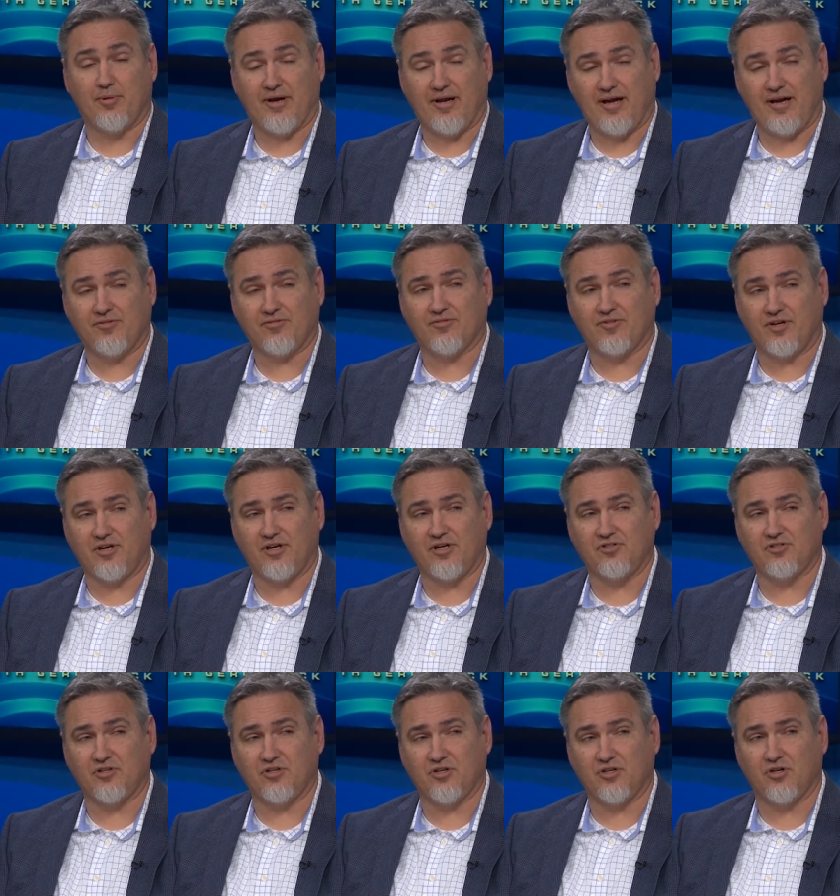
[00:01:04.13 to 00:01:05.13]
about half of our
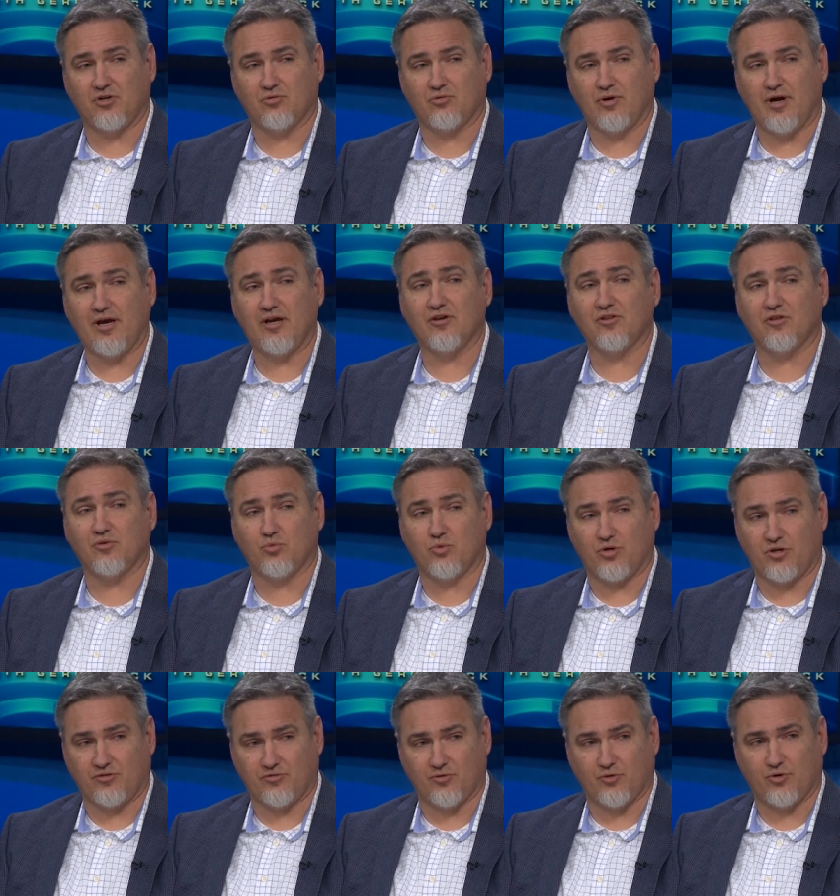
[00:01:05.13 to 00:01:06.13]
kids are going to go right into the
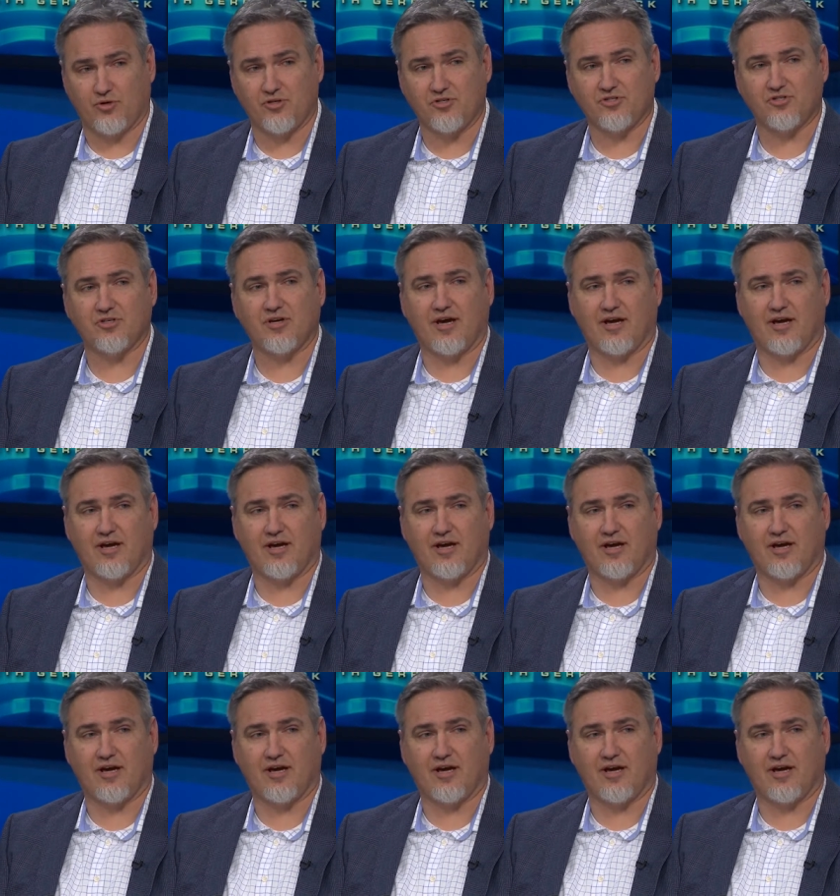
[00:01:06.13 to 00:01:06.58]
workforce